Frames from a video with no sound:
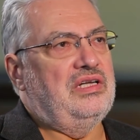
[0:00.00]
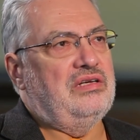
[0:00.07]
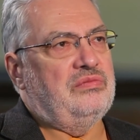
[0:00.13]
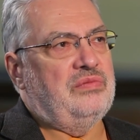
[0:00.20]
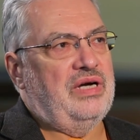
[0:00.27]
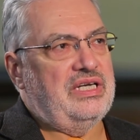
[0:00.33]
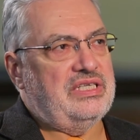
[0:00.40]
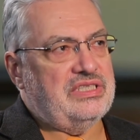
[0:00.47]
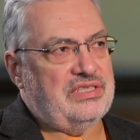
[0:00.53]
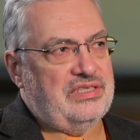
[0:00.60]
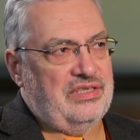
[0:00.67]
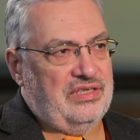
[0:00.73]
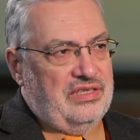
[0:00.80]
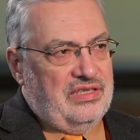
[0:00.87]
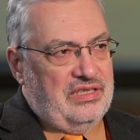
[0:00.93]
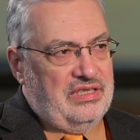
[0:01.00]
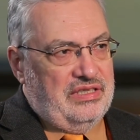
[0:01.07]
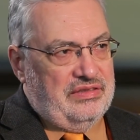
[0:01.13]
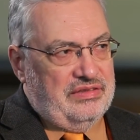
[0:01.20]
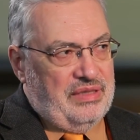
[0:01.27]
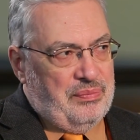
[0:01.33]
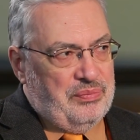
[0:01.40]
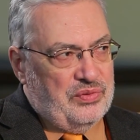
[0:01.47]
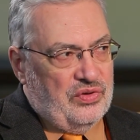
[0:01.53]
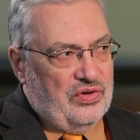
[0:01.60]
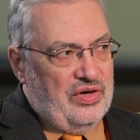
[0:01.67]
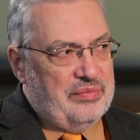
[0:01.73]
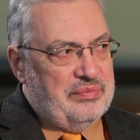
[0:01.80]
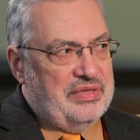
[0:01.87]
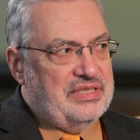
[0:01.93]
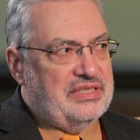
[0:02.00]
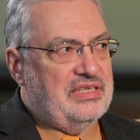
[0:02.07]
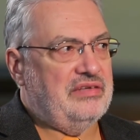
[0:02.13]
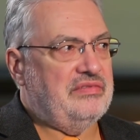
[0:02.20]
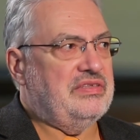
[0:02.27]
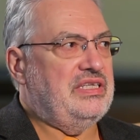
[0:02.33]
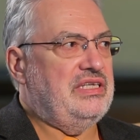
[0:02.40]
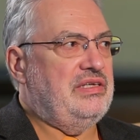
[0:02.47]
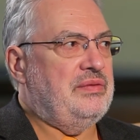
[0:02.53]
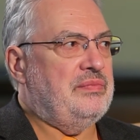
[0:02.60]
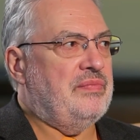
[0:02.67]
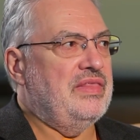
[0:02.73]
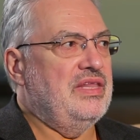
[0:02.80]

Western uh, deployment of the